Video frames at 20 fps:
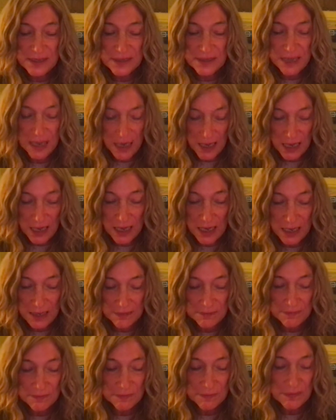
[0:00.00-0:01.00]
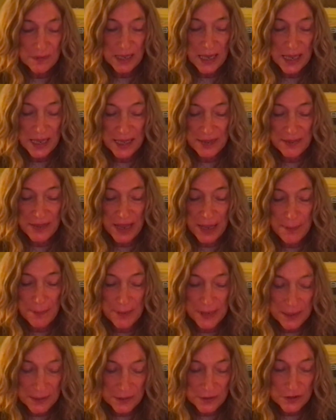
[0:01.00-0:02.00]
ta, and that
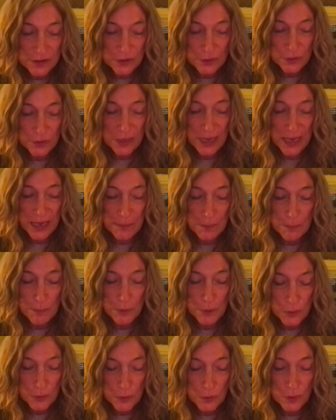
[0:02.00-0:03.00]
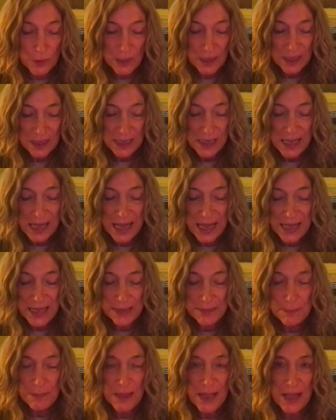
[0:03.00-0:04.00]
means you get bu,
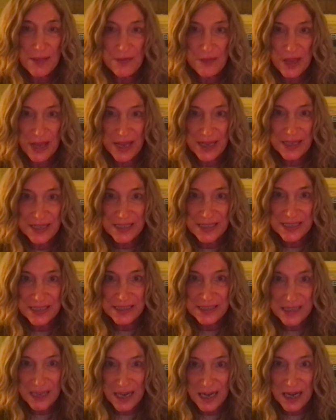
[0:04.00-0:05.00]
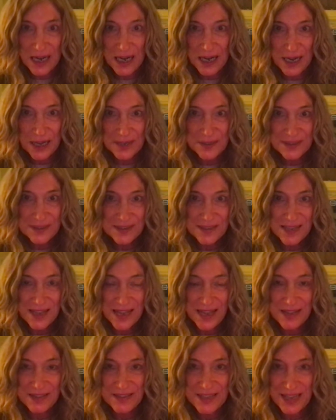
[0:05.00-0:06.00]
and then ita,
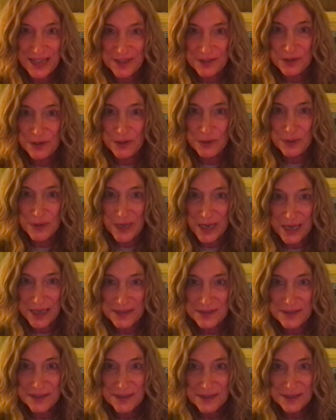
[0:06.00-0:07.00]
and then you get